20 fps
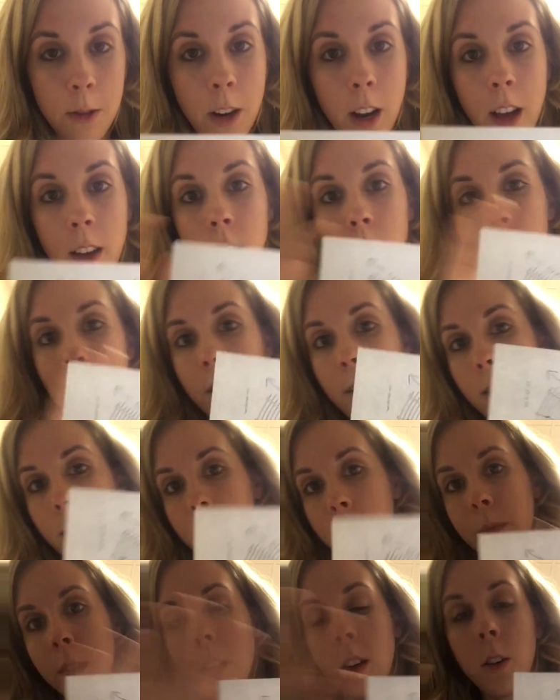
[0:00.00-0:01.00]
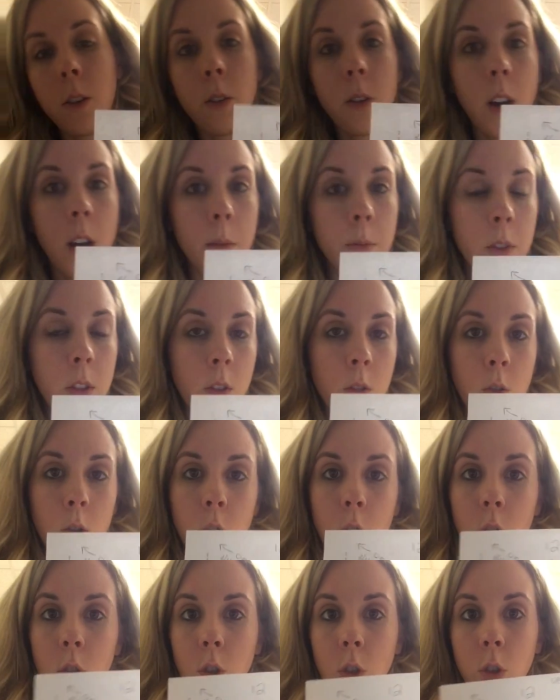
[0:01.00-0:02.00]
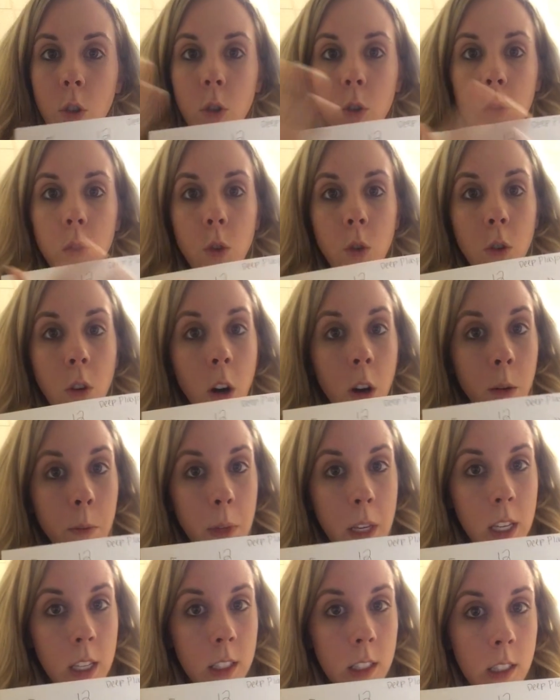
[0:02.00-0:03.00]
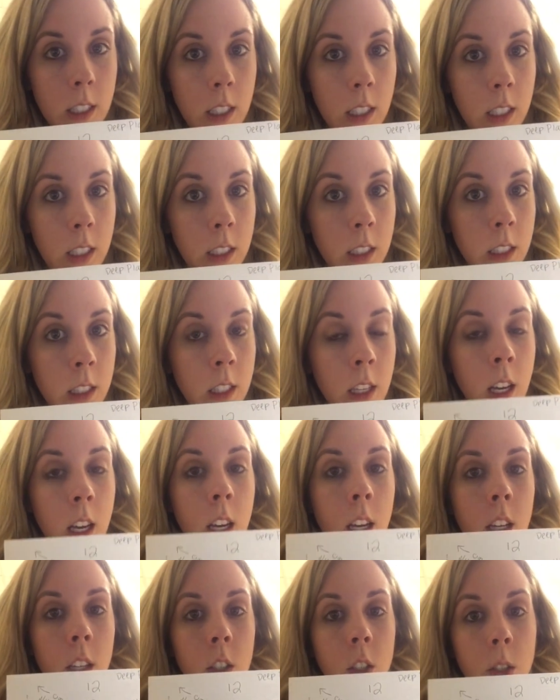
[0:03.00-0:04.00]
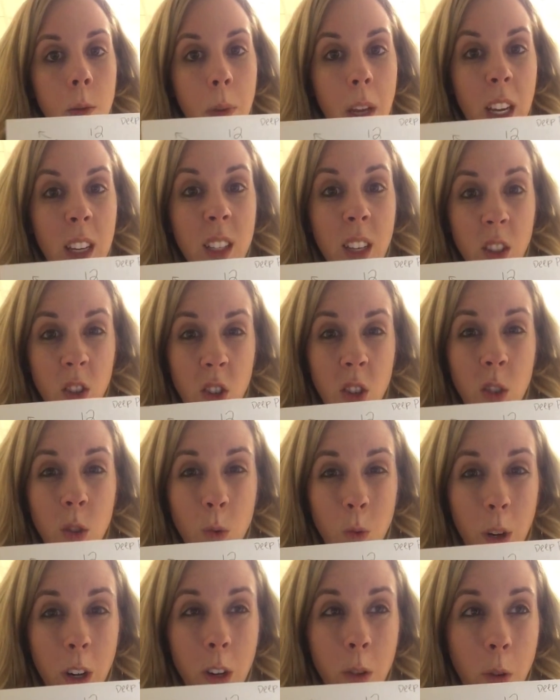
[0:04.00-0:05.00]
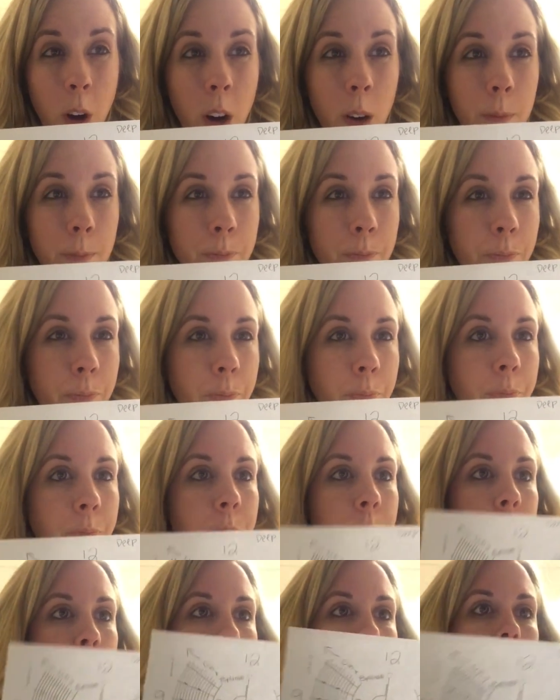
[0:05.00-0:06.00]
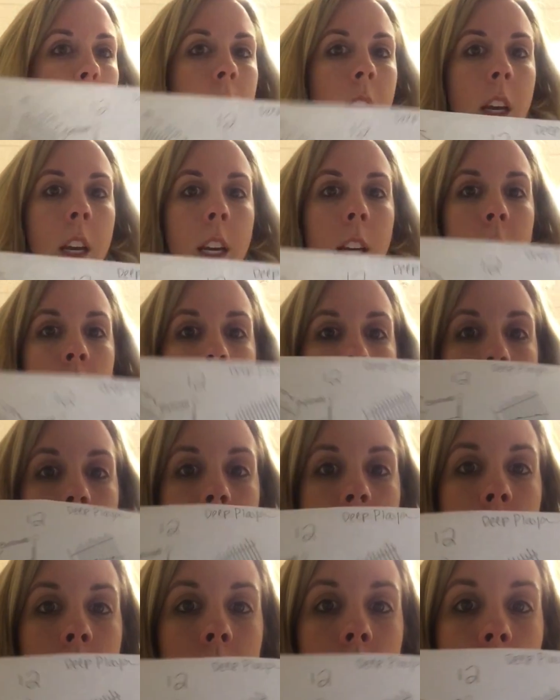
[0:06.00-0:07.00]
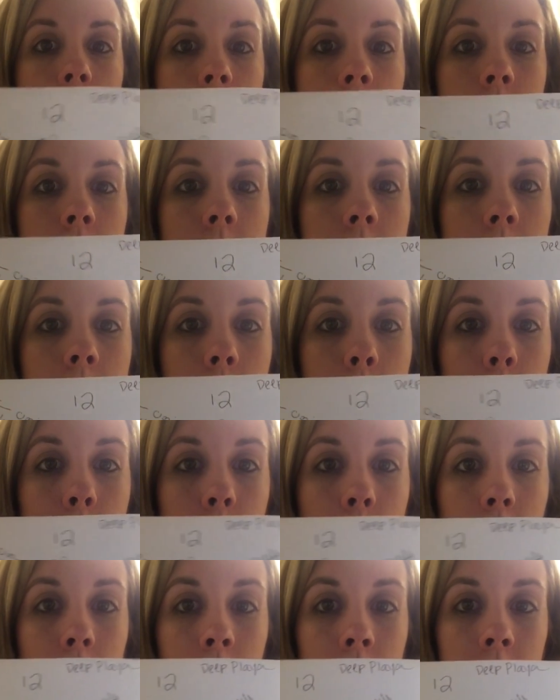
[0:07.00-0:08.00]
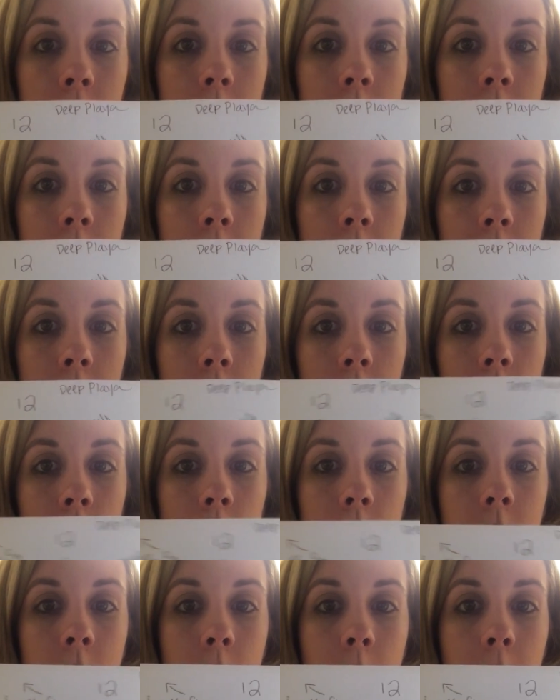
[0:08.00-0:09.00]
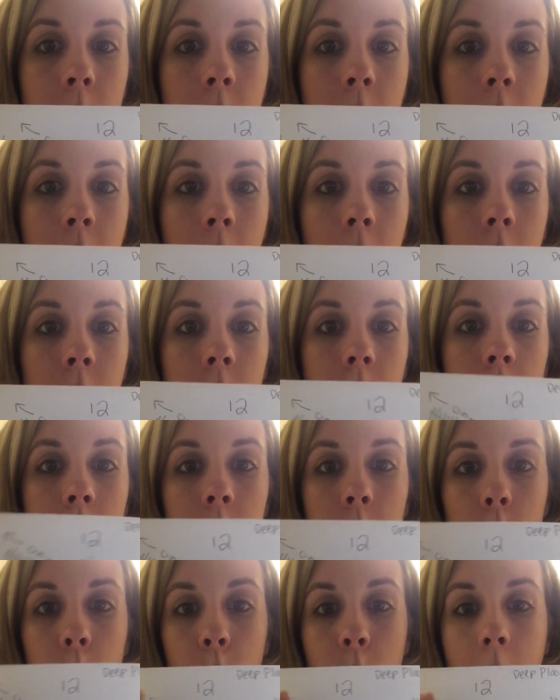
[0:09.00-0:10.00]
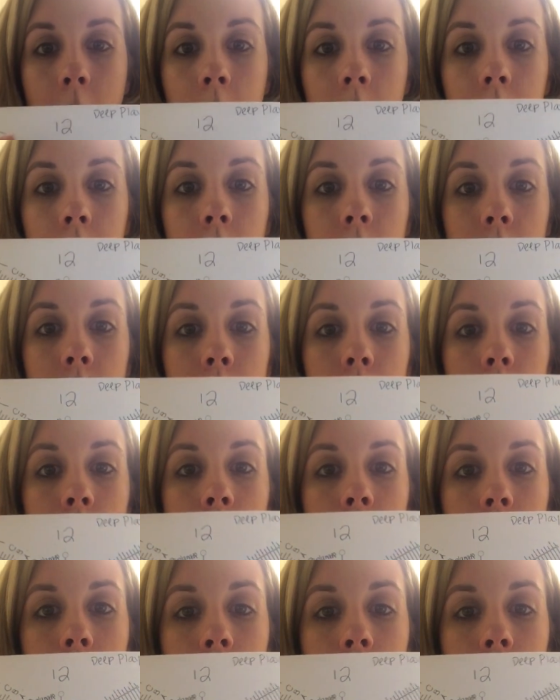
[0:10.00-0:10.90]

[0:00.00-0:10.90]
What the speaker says: or other, obstacles or art pieces to pay attention to where you are. So that's how this system works. So again, 12,